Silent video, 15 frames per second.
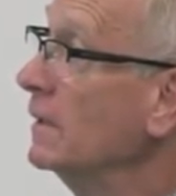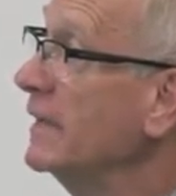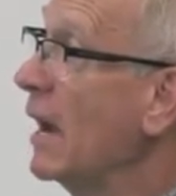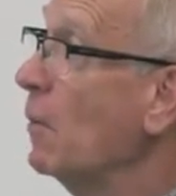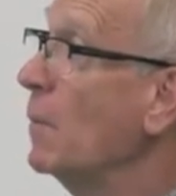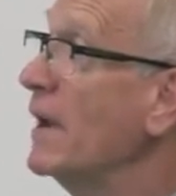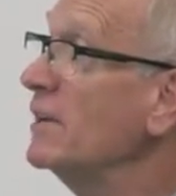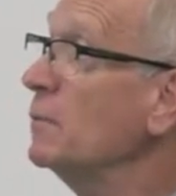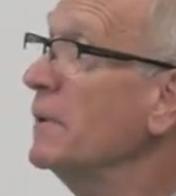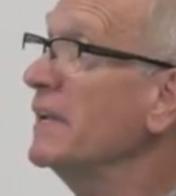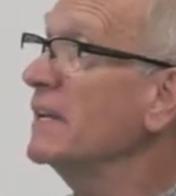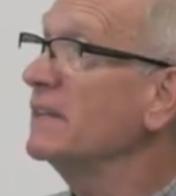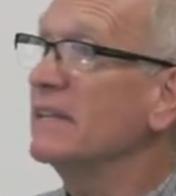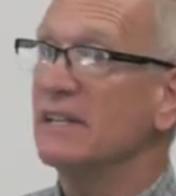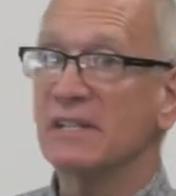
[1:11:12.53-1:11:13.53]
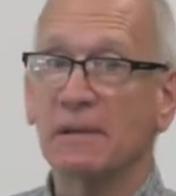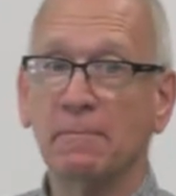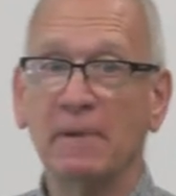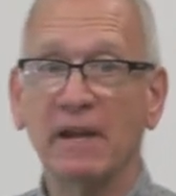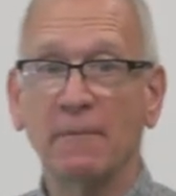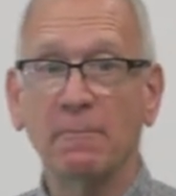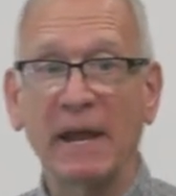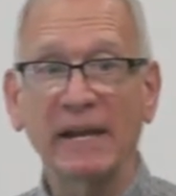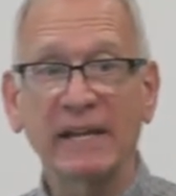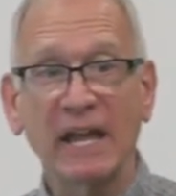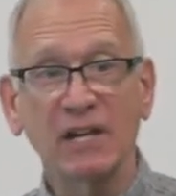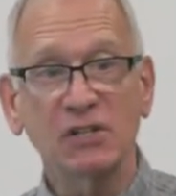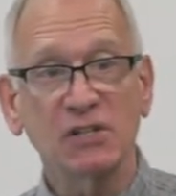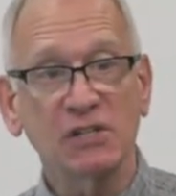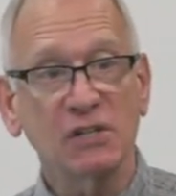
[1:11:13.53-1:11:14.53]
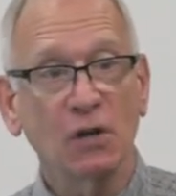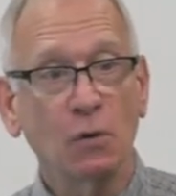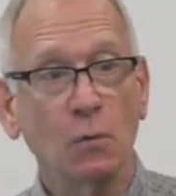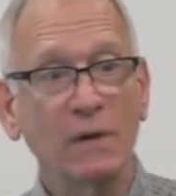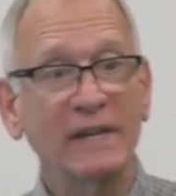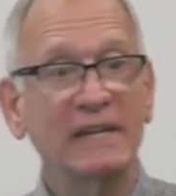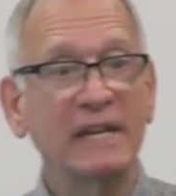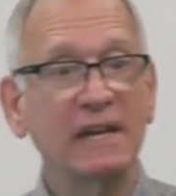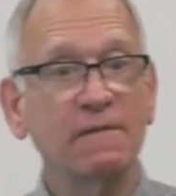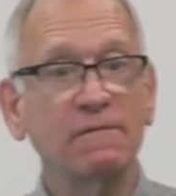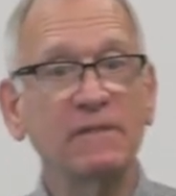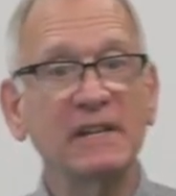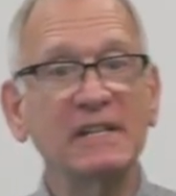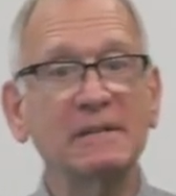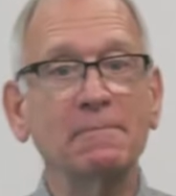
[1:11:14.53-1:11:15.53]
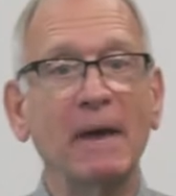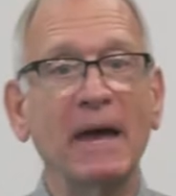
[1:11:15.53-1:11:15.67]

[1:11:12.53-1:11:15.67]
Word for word: Now, when do we get these medications? We give these